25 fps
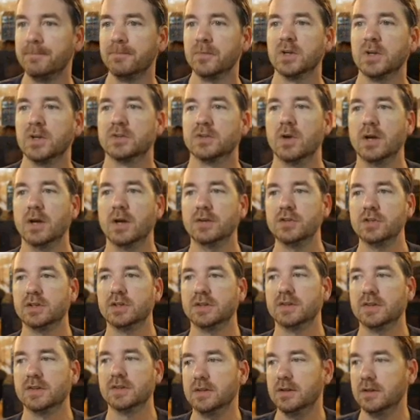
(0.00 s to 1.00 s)
So as you can
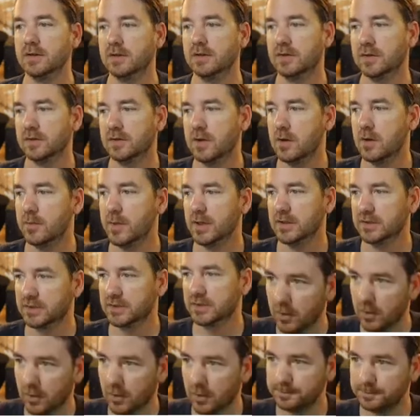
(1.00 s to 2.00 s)
see, this is COMEX
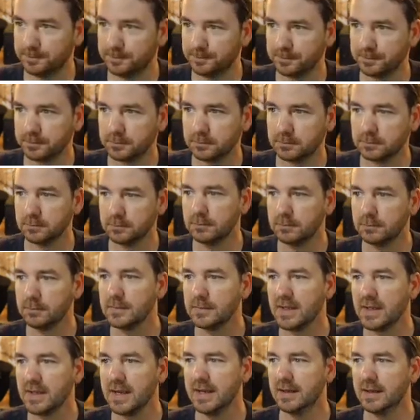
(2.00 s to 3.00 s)
gold.
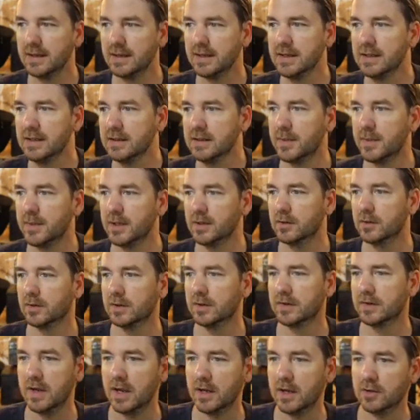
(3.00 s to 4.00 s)
And in the middle
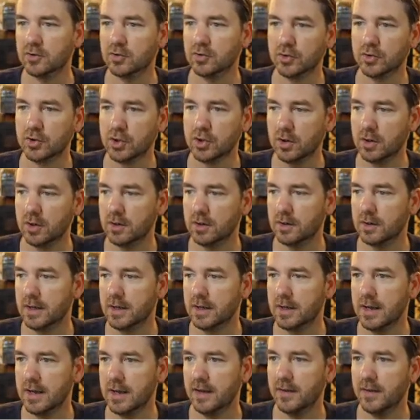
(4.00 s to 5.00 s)
is the actual chart.
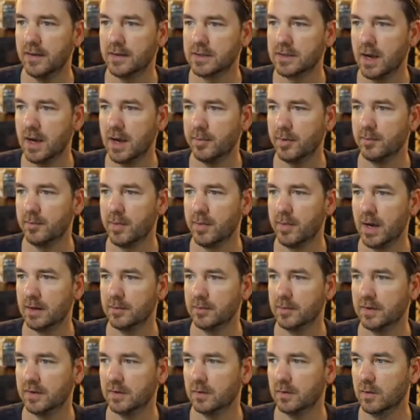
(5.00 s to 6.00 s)
And then top and
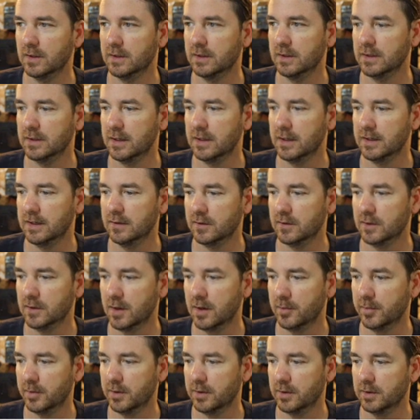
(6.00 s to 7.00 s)
bottom, the squiggly lines are a
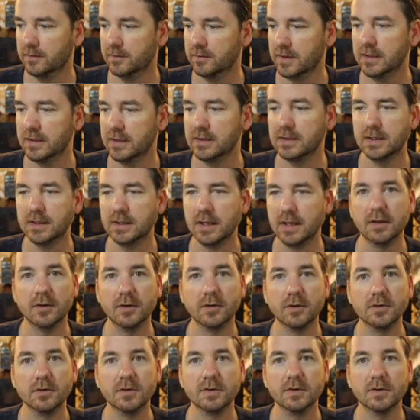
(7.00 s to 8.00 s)
couple of
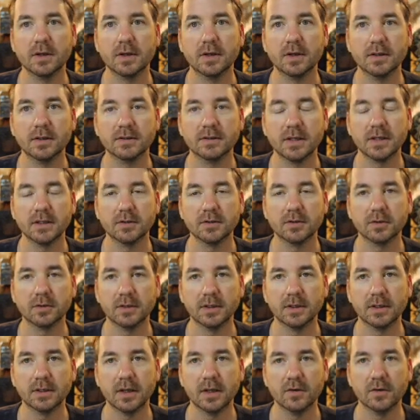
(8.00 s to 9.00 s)
indicators, technical
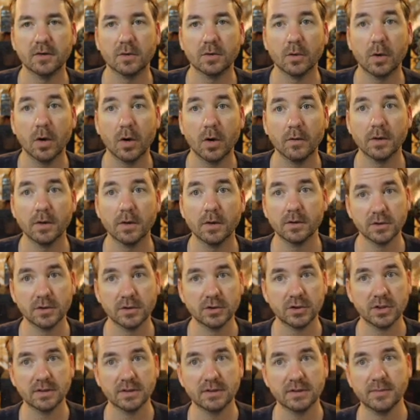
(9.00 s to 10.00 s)
indicators. We'll go over those in
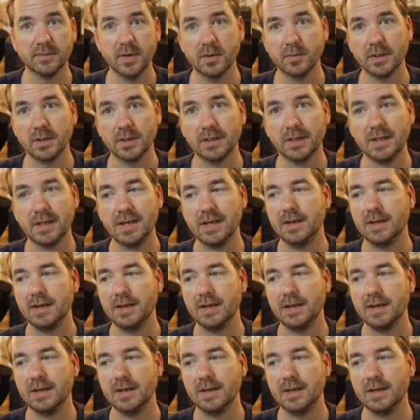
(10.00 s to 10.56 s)
just a moment.